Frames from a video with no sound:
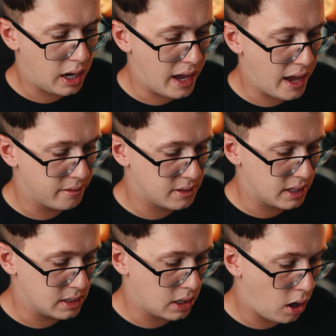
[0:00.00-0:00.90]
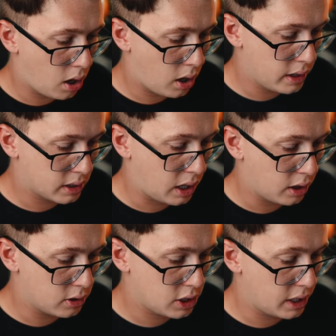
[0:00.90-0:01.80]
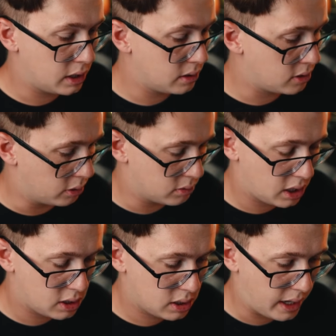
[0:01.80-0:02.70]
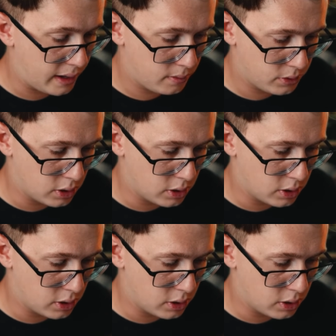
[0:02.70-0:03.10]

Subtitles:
I have set to on. Color shading, don't touch that.